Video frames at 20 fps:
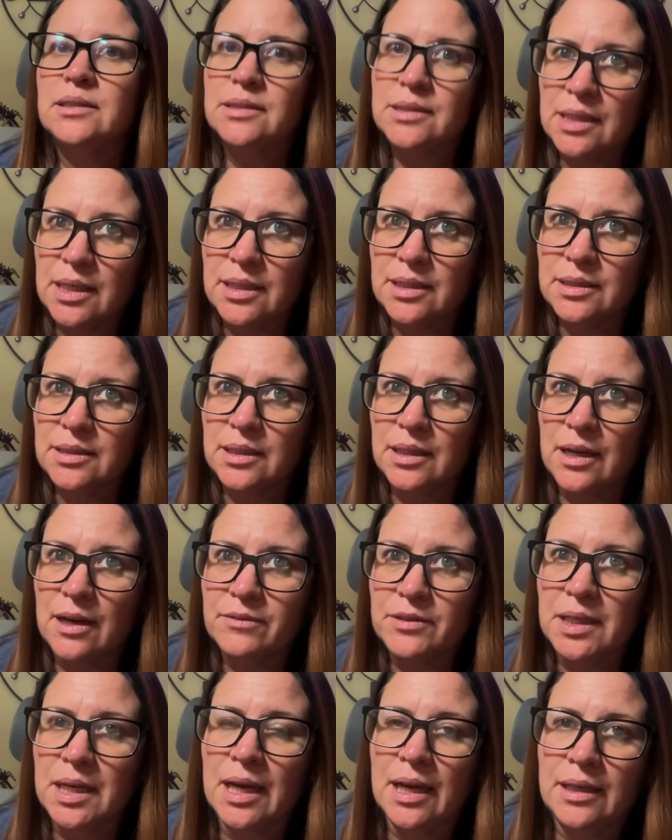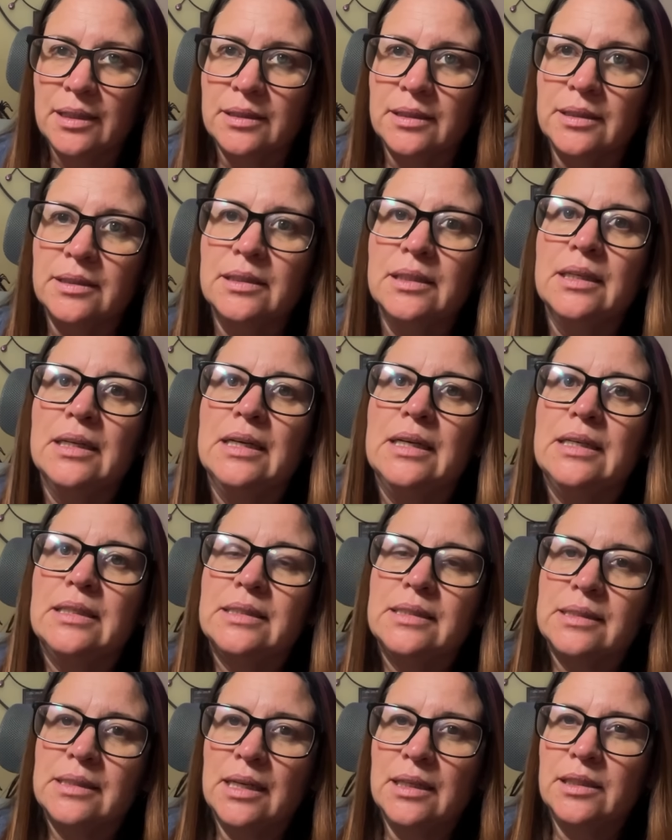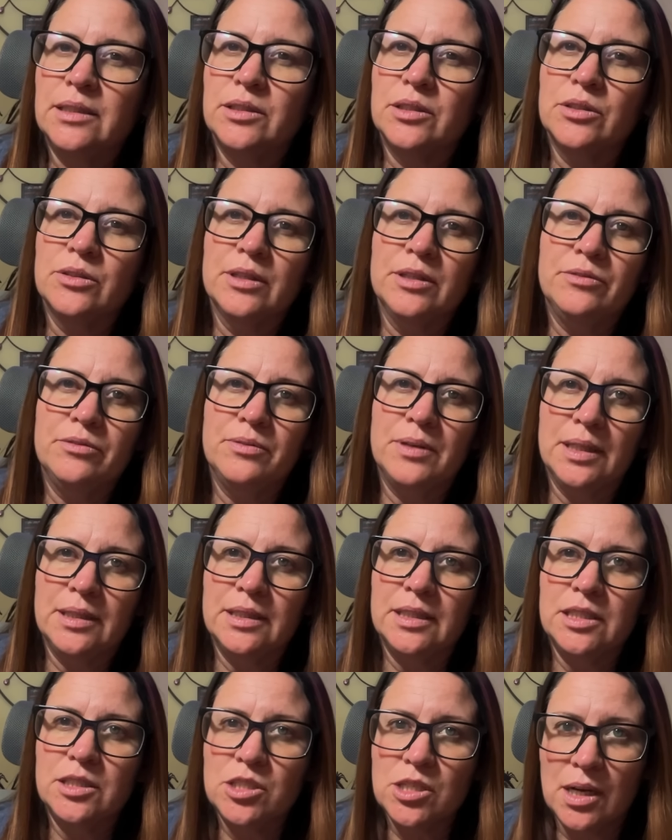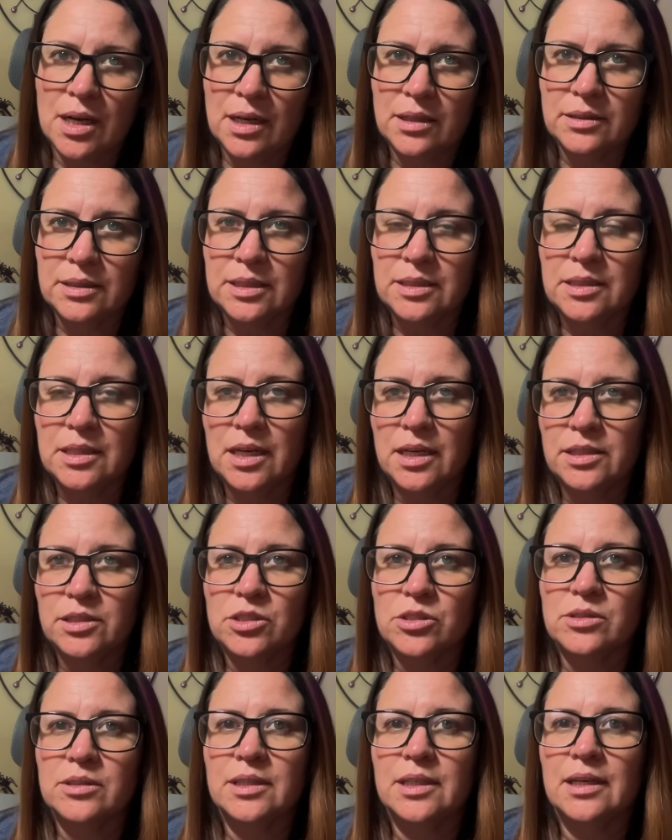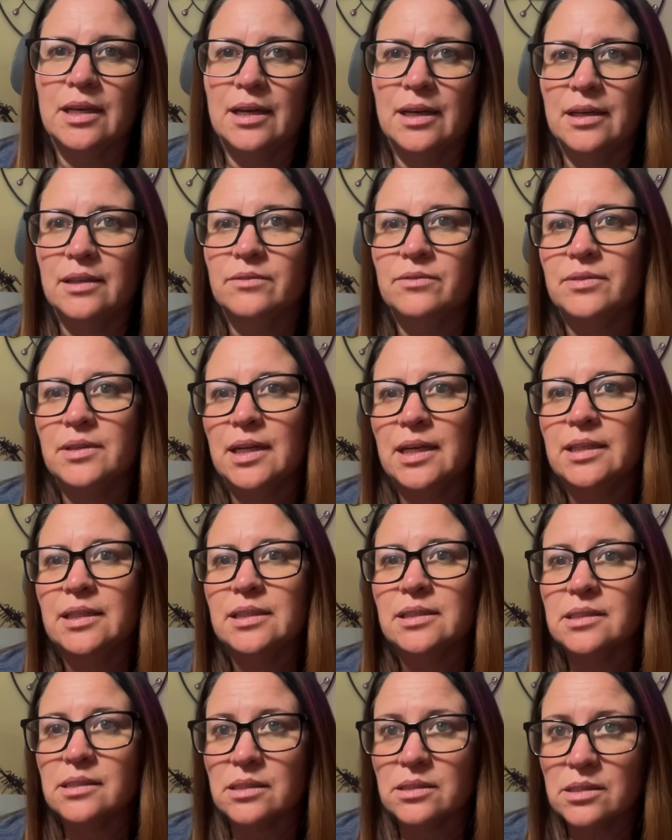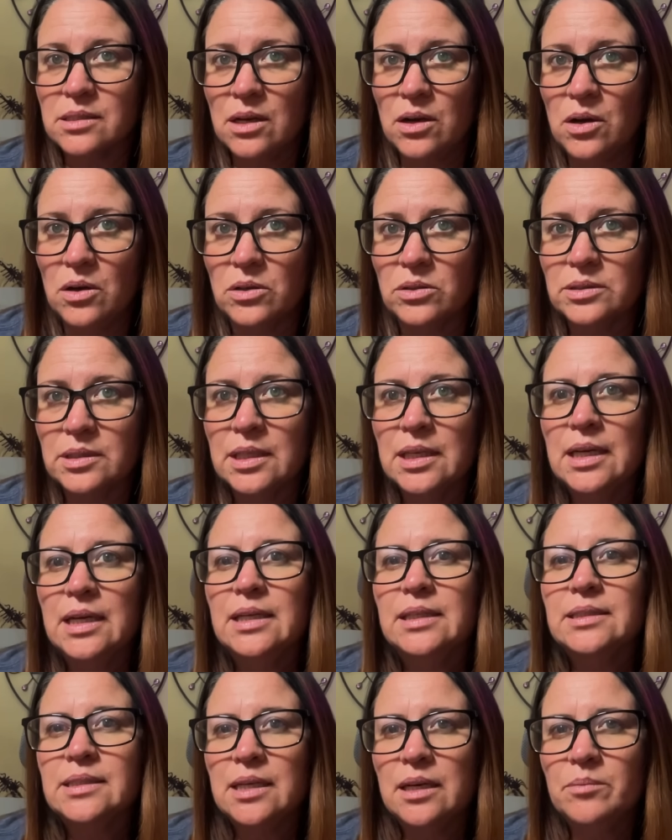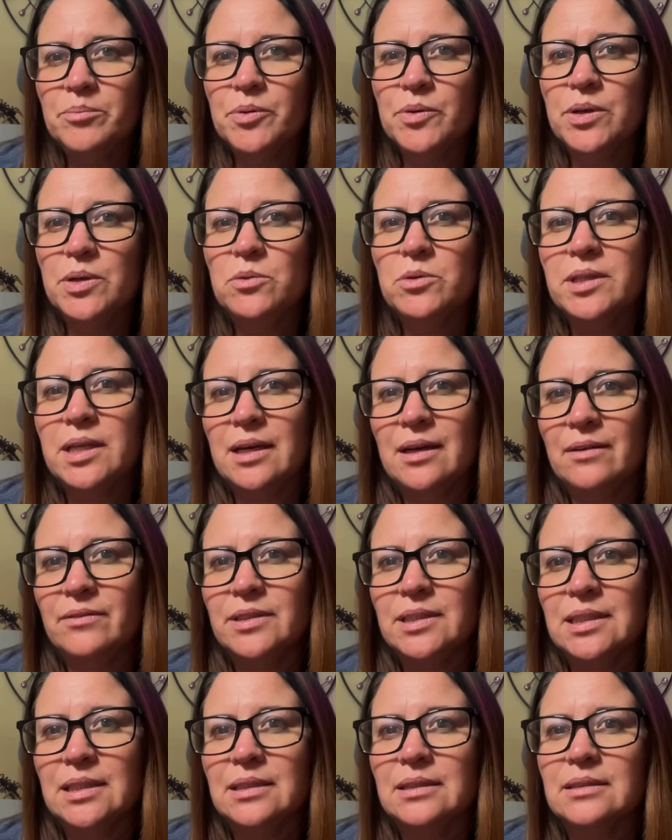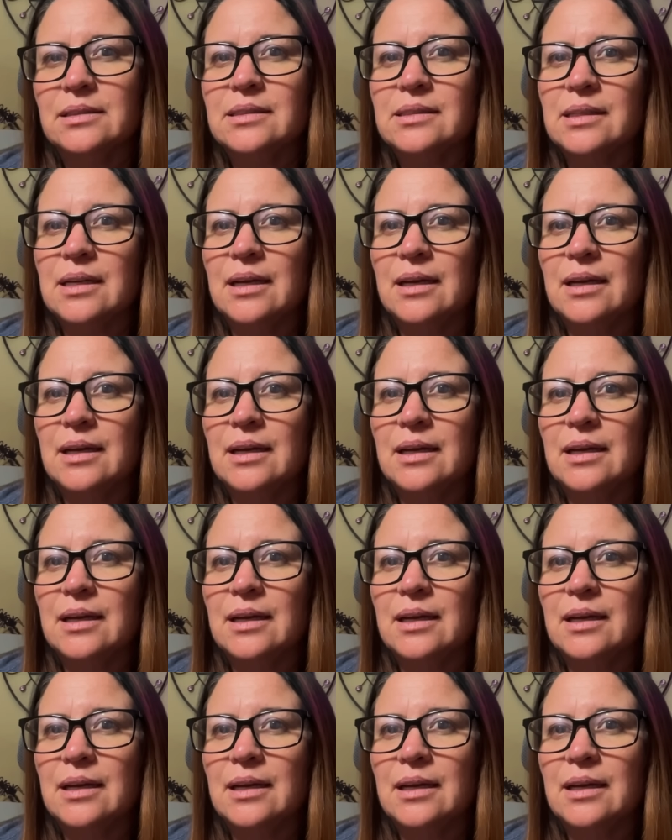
taking the life of Caelyn, second degree felony child endangering, and felonious assault tampering with evidence,